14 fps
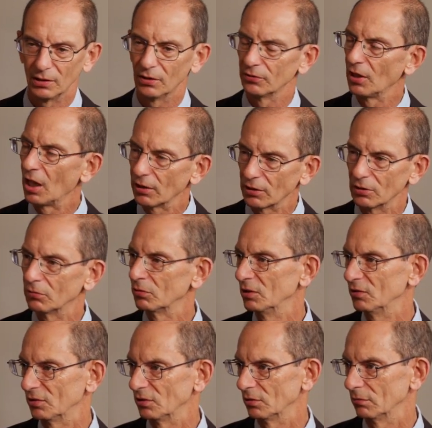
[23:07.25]
there's not a good
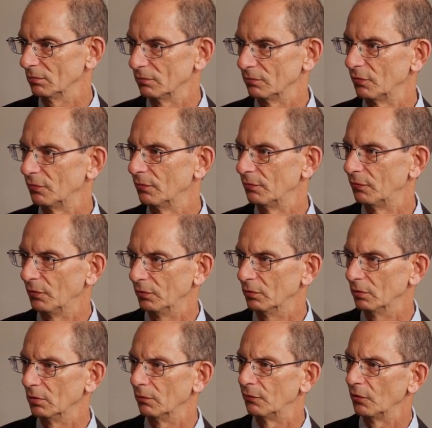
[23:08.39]
reason for
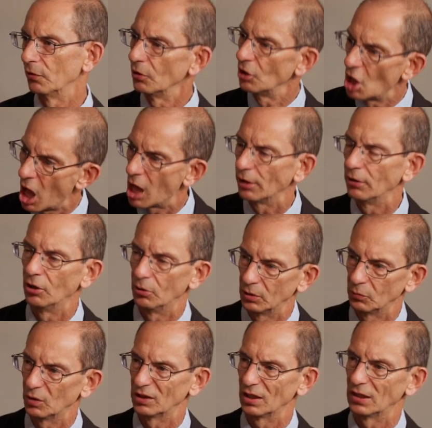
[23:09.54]
for not
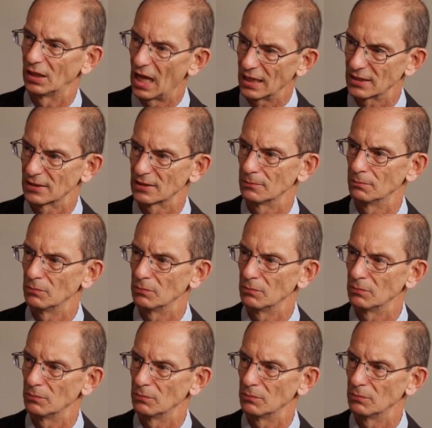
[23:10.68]
knowing what the text